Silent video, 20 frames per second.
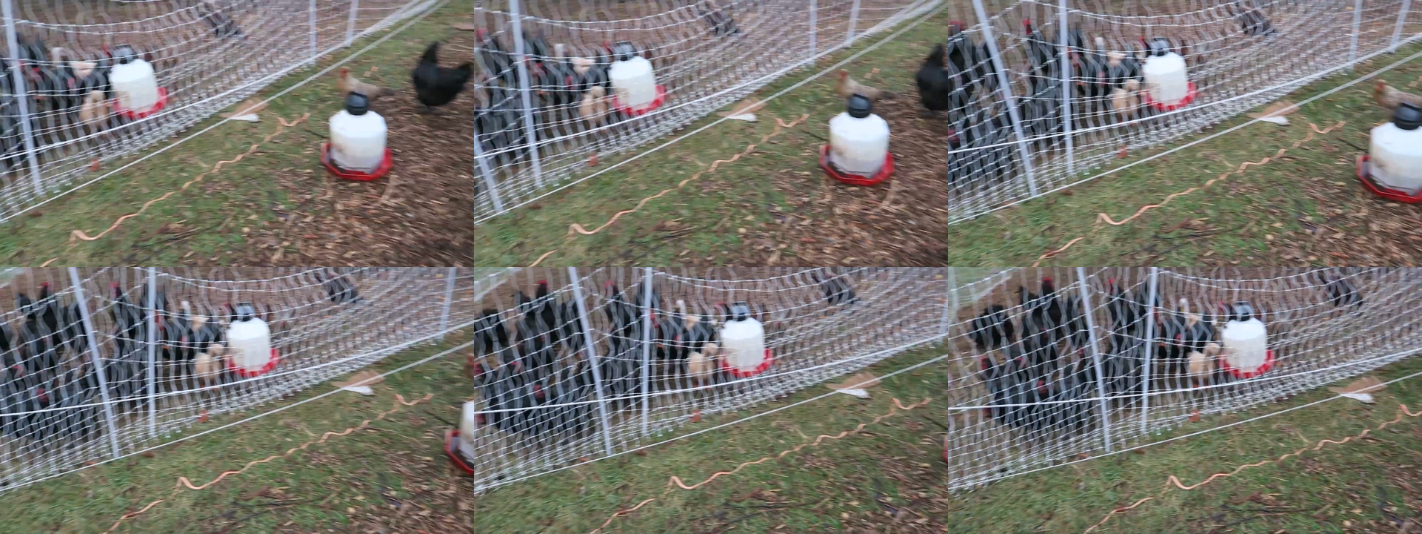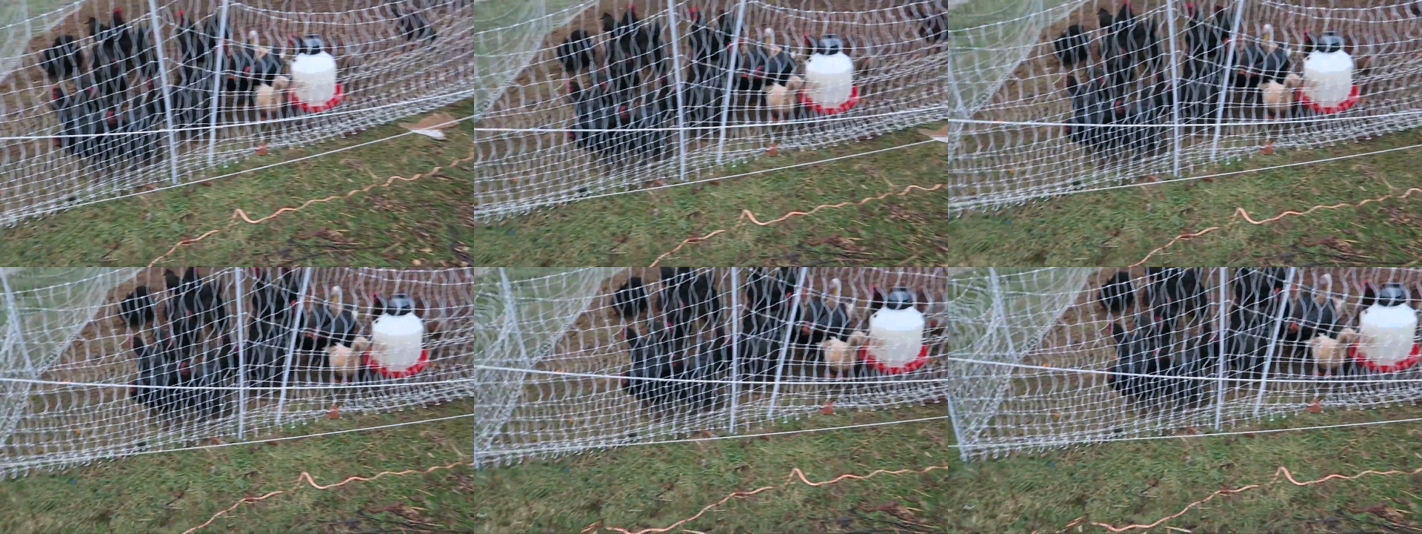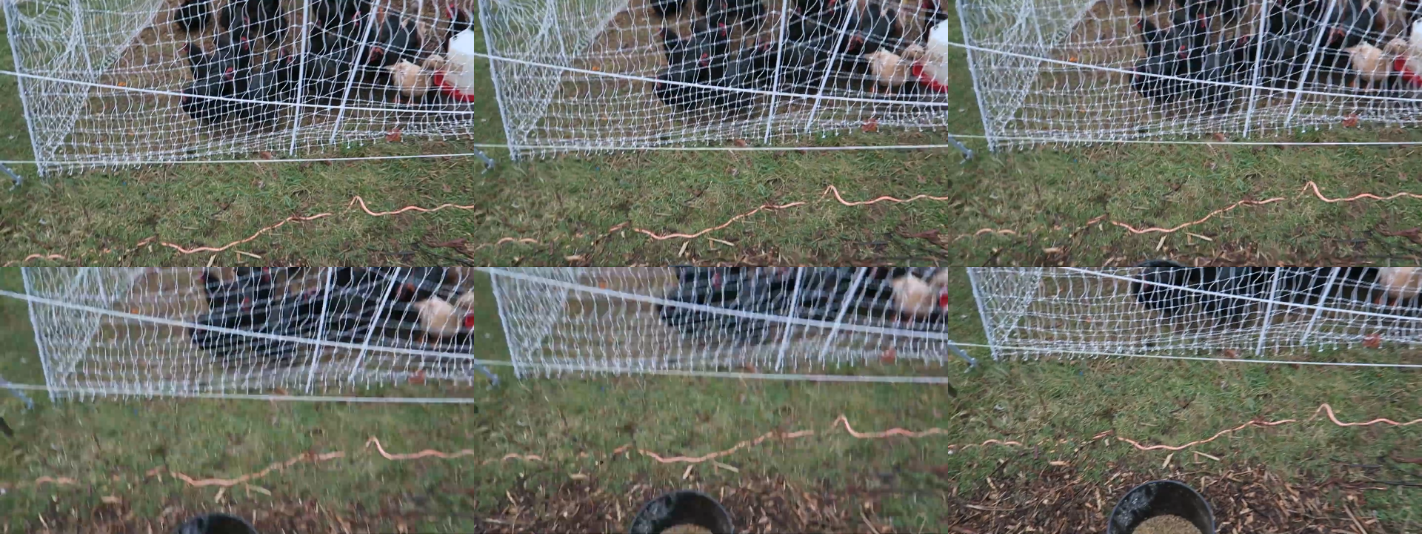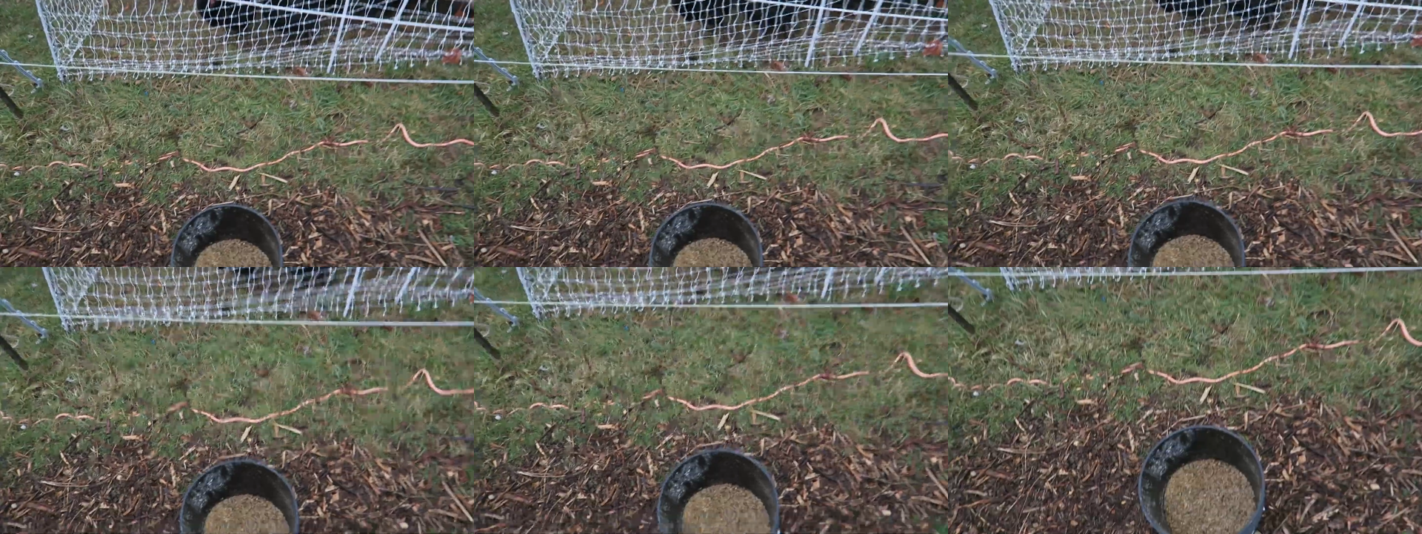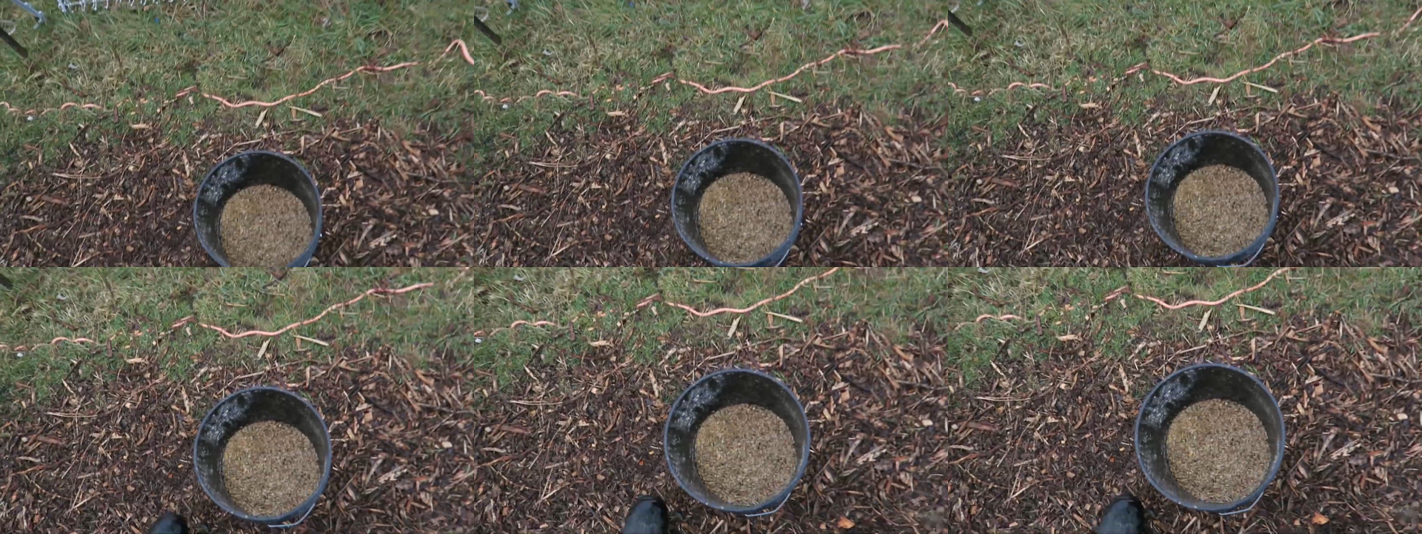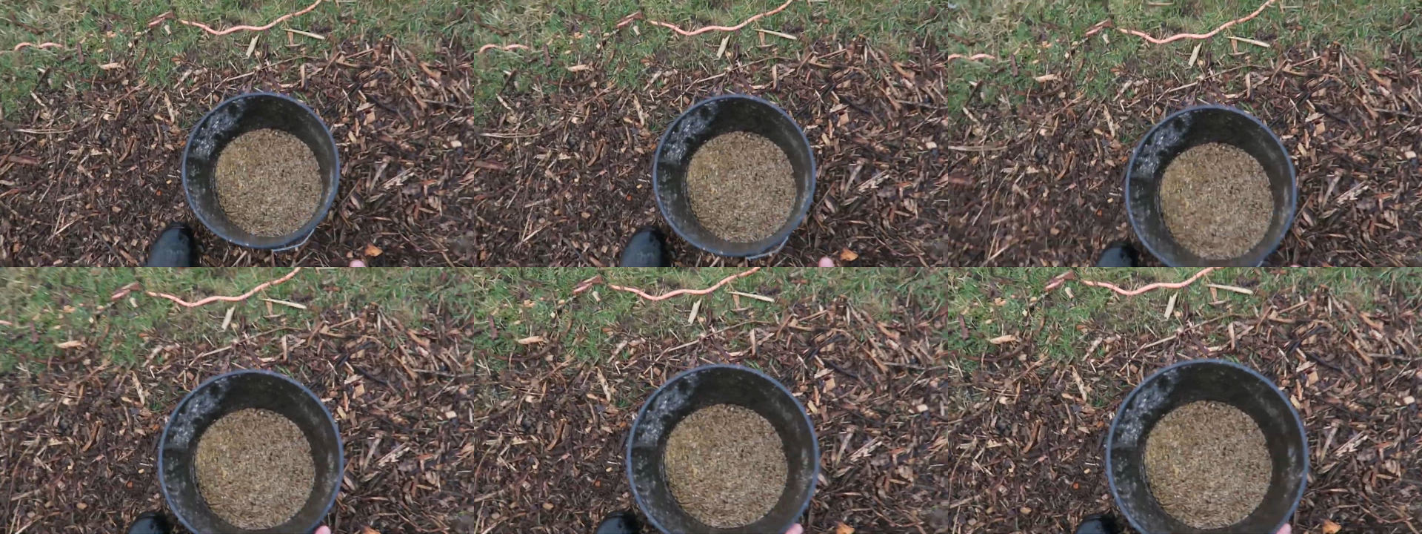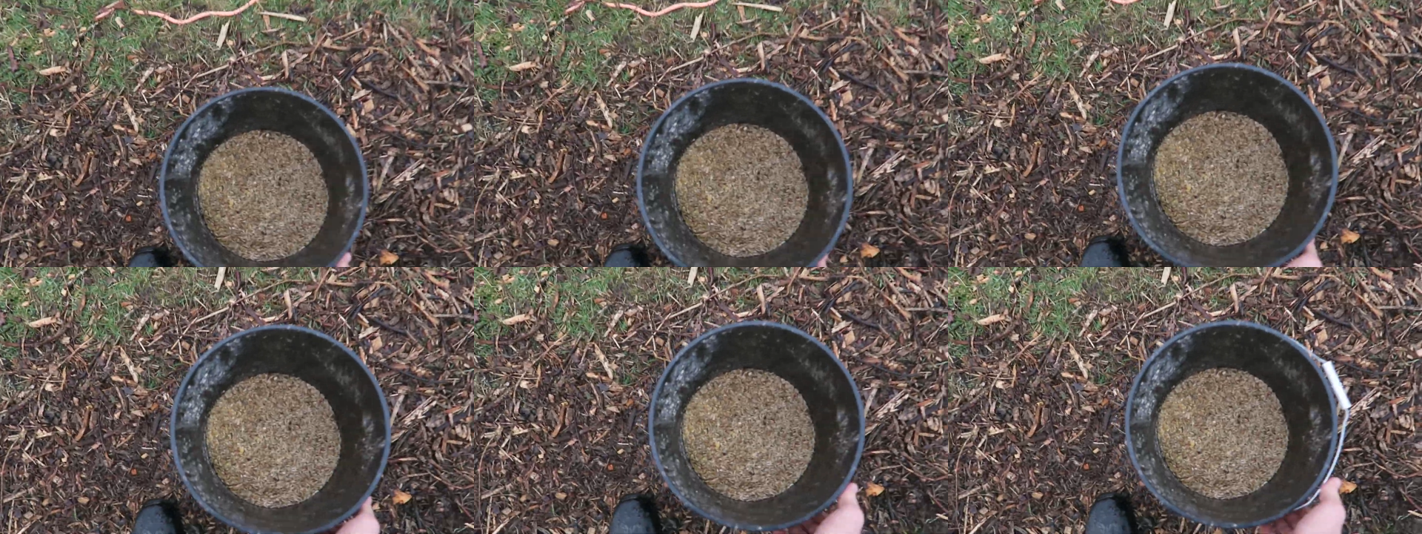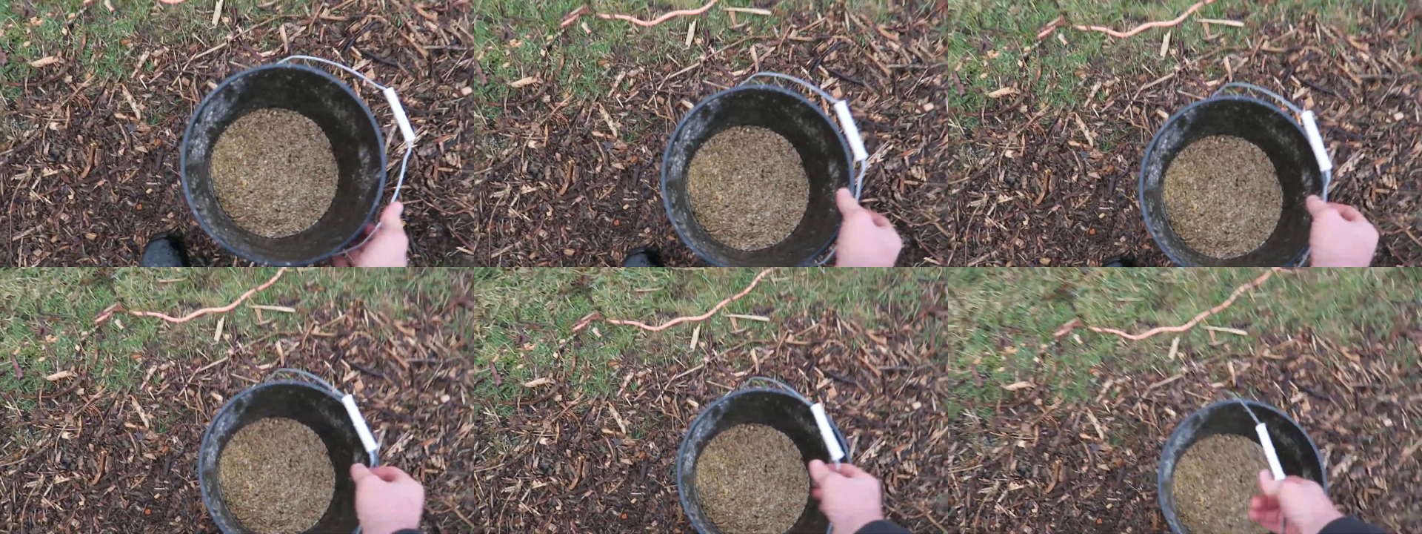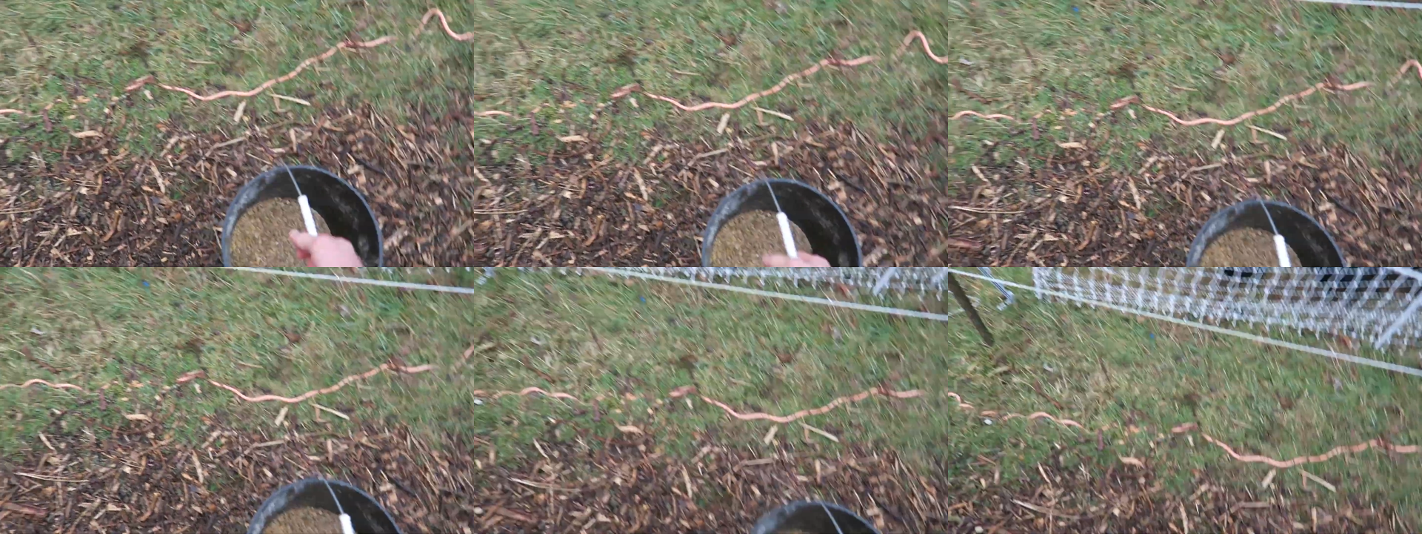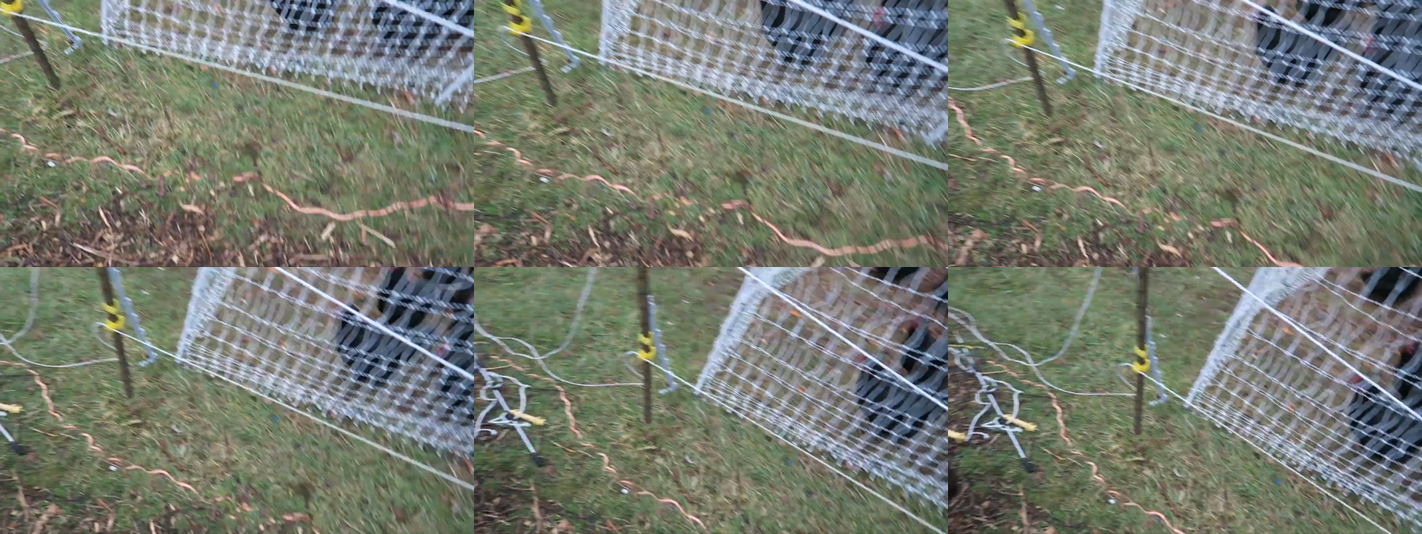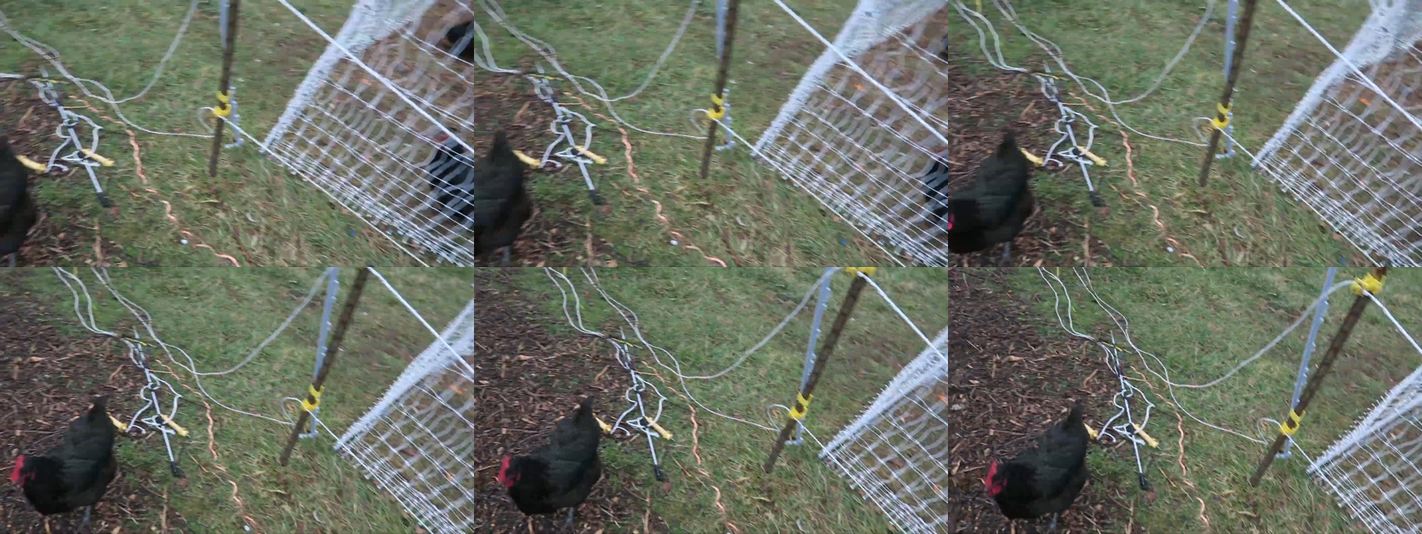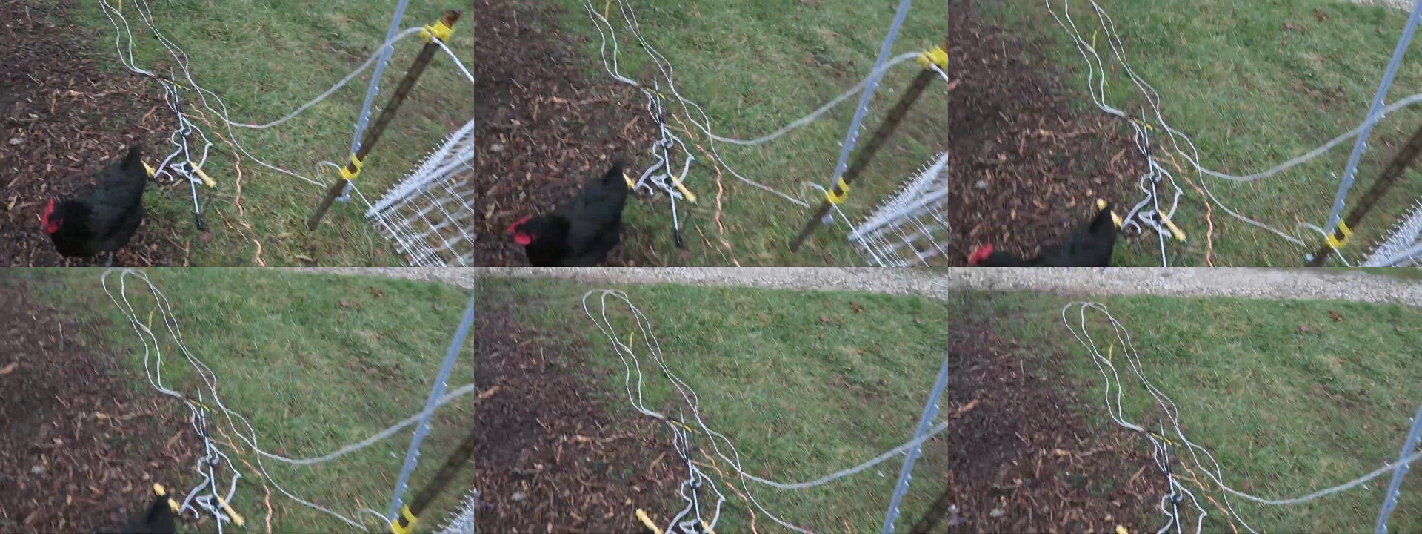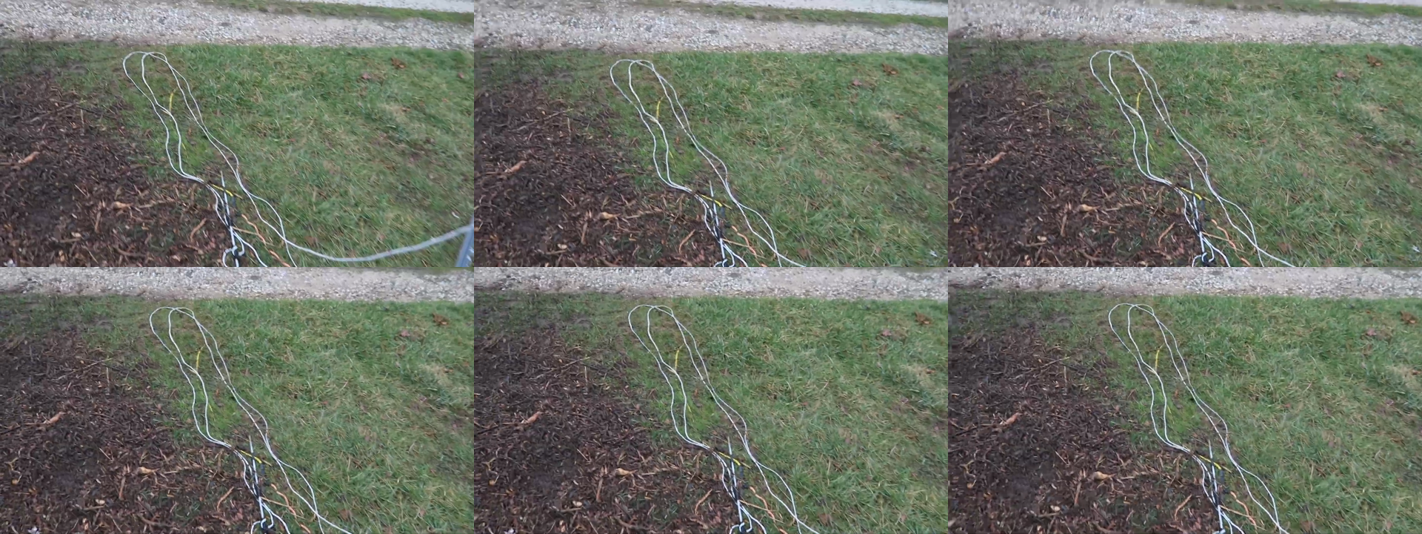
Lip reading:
[unreadable: no face in view]